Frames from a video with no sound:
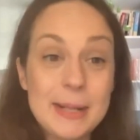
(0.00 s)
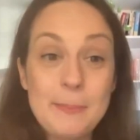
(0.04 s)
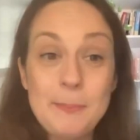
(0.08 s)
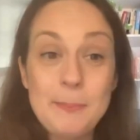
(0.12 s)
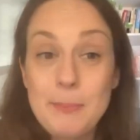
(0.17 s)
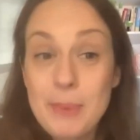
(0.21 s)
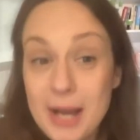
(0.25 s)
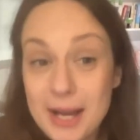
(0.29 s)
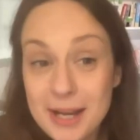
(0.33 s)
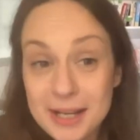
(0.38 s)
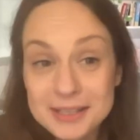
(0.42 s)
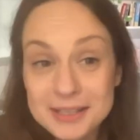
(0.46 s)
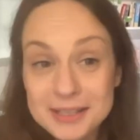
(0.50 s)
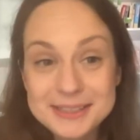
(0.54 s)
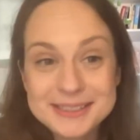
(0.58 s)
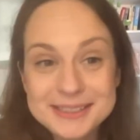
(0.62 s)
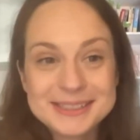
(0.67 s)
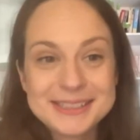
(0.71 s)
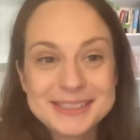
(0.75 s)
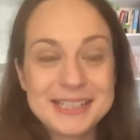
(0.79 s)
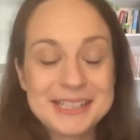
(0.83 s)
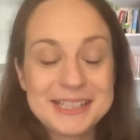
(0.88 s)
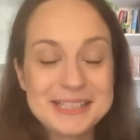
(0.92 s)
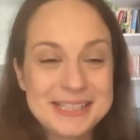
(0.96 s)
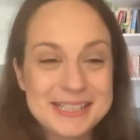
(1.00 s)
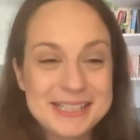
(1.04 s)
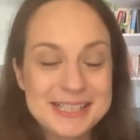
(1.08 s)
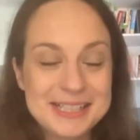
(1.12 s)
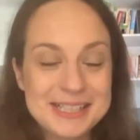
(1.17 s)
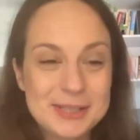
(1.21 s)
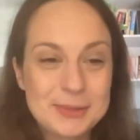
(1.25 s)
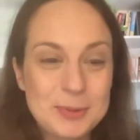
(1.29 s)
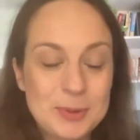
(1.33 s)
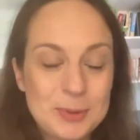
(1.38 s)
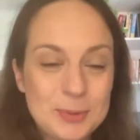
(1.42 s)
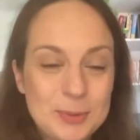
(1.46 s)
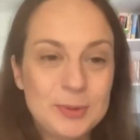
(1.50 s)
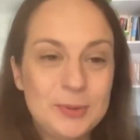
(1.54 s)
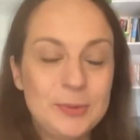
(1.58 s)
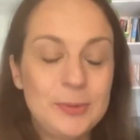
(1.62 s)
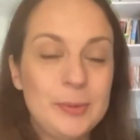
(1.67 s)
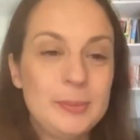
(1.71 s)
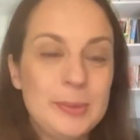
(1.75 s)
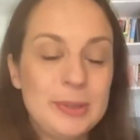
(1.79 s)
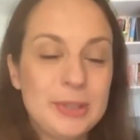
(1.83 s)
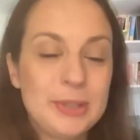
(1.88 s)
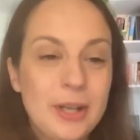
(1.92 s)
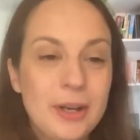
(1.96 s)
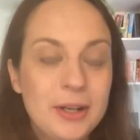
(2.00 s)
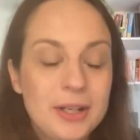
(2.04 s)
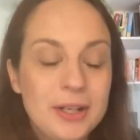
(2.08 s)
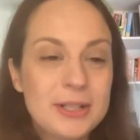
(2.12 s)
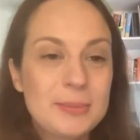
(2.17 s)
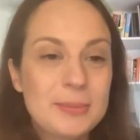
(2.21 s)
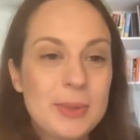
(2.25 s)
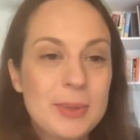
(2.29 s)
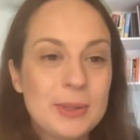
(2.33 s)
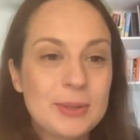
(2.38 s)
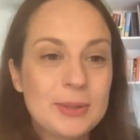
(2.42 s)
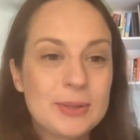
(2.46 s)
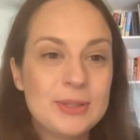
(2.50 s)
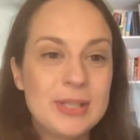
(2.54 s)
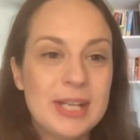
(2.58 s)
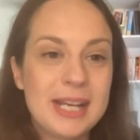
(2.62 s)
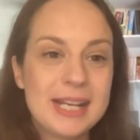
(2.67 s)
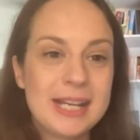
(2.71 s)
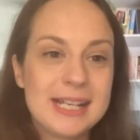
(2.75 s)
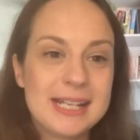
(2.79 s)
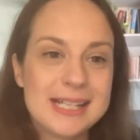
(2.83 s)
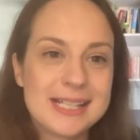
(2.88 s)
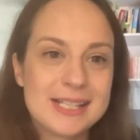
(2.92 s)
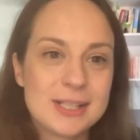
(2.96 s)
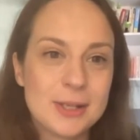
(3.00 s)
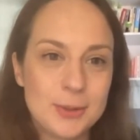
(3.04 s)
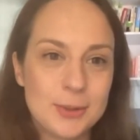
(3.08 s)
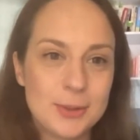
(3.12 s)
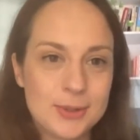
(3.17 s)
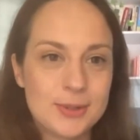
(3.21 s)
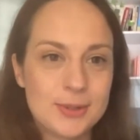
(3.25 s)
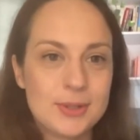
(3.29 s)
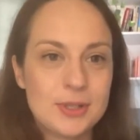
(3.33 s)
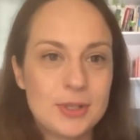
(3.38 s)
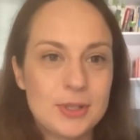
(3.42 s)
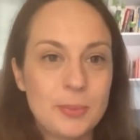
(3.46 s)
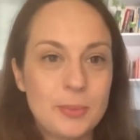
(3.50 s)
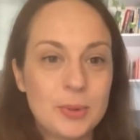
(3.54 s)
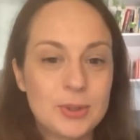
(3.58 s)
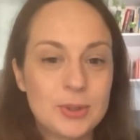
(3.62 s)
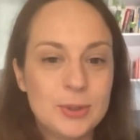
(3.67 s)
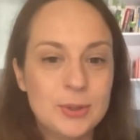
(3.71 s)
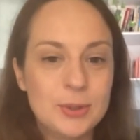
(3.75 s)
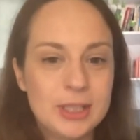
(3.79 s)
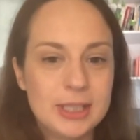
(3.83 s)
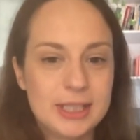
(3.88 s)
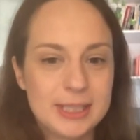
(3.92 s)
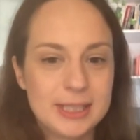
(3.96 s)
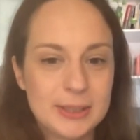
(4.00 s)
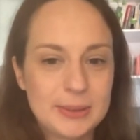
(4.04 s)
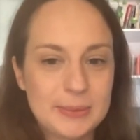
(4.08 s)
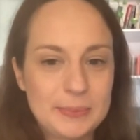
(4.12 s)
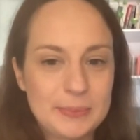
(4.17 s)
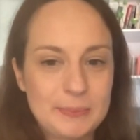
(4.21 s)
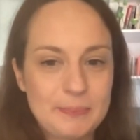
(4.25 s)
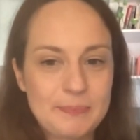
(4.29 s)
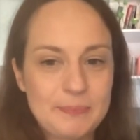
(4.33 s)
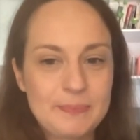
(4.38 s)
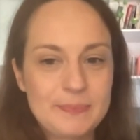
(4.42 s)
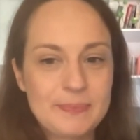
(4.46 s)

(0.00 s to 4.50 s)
but, and this is what we will be talking about today, is also an opportunity.